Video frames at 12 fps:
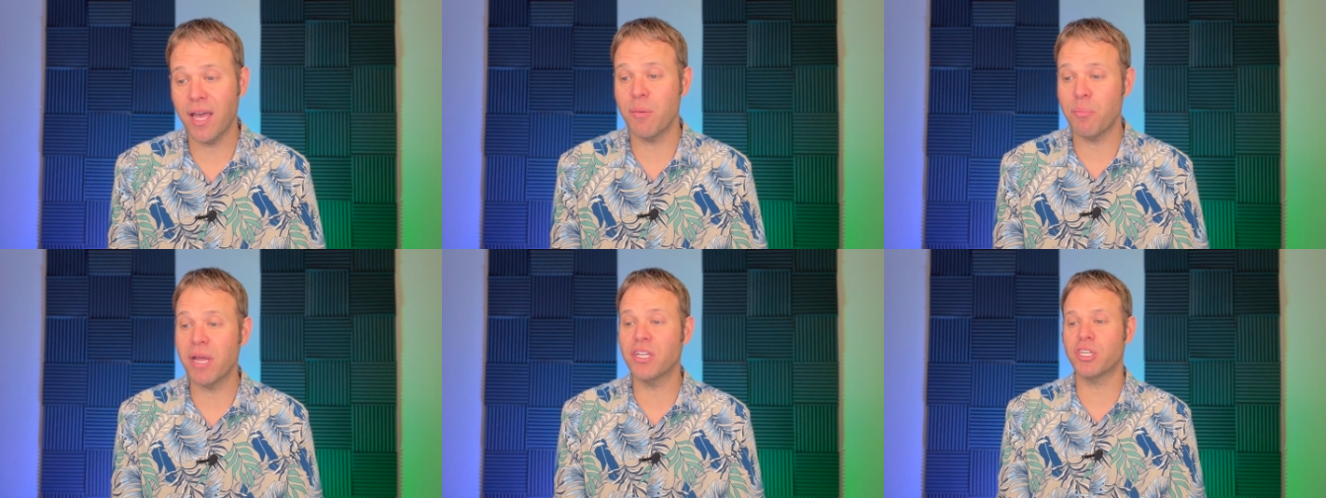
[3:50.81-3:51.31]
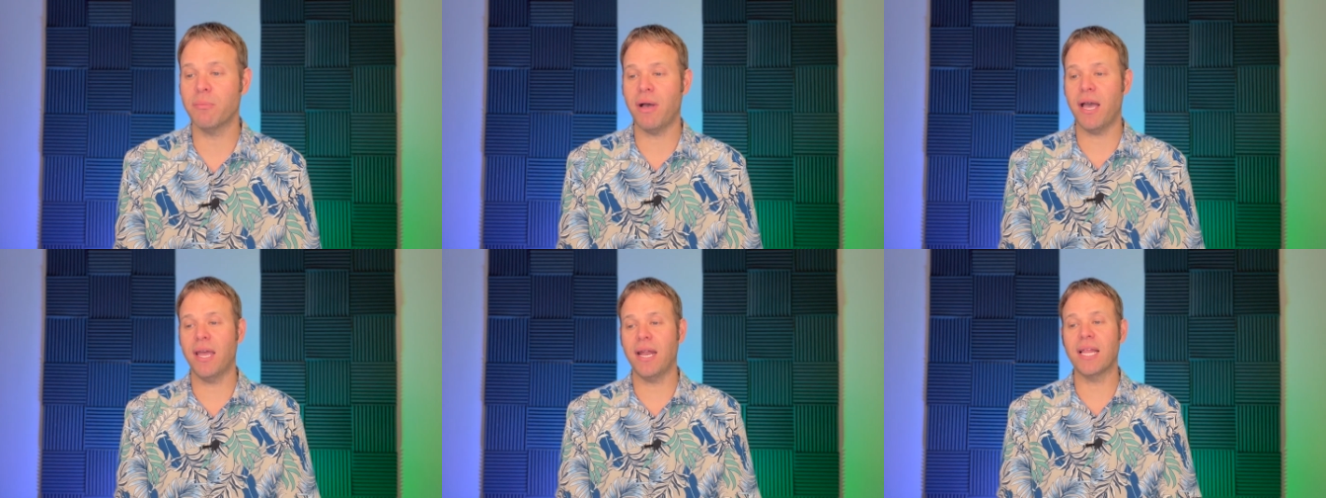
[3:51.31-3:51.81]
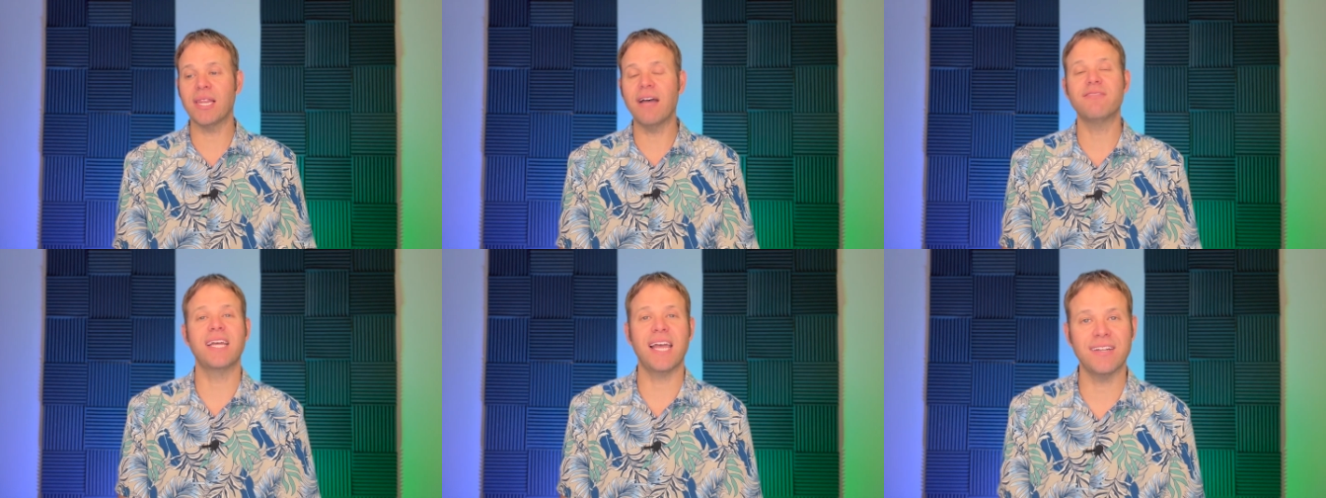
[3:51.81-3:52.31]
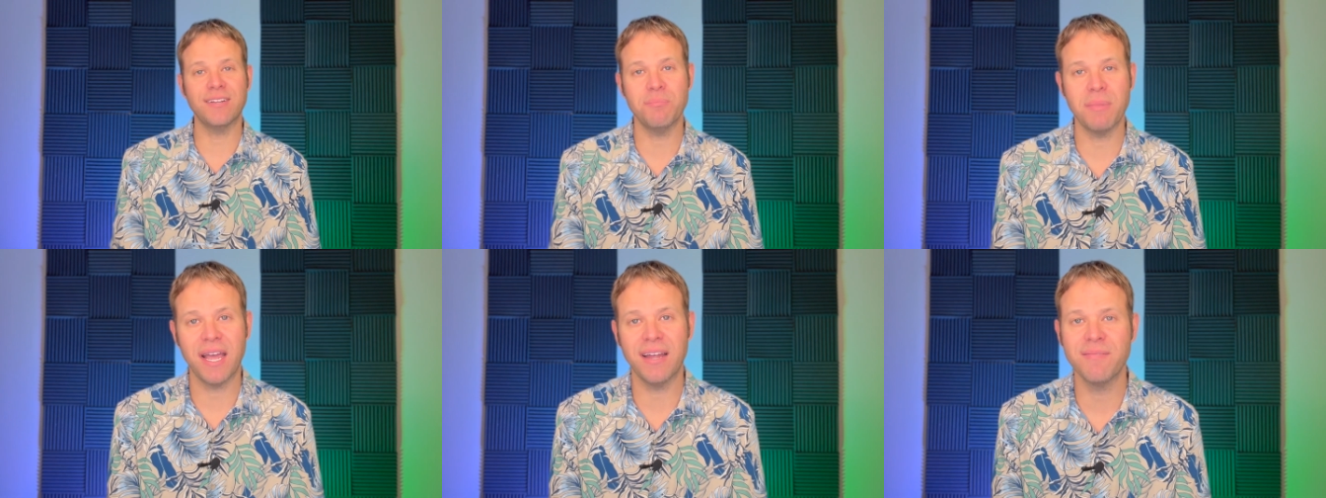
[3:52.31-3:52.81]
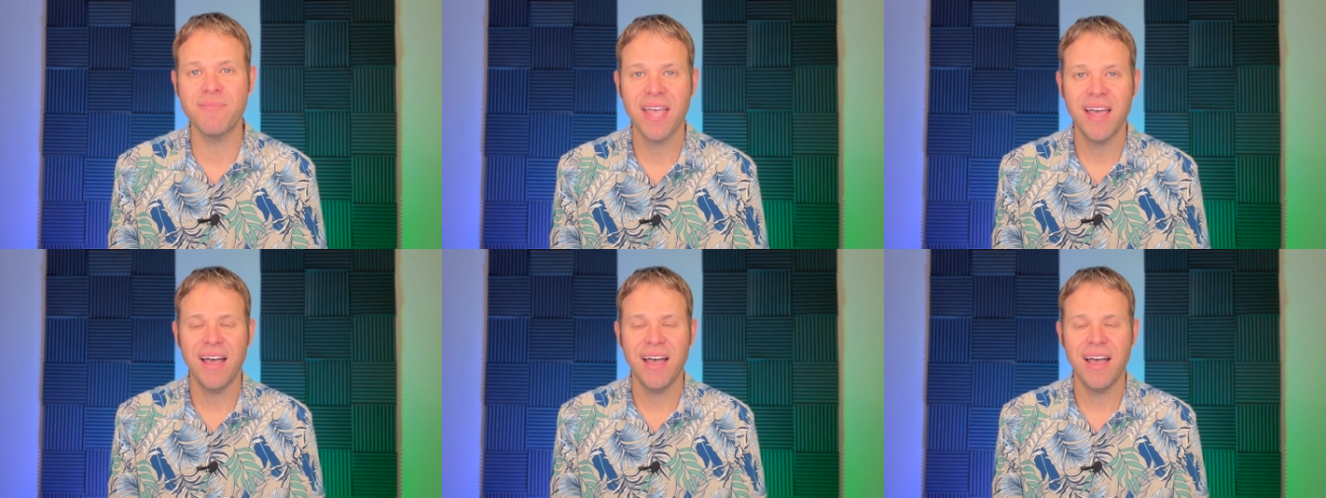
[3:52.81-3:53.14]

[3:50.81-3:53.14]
a Benjamite, a left handed man.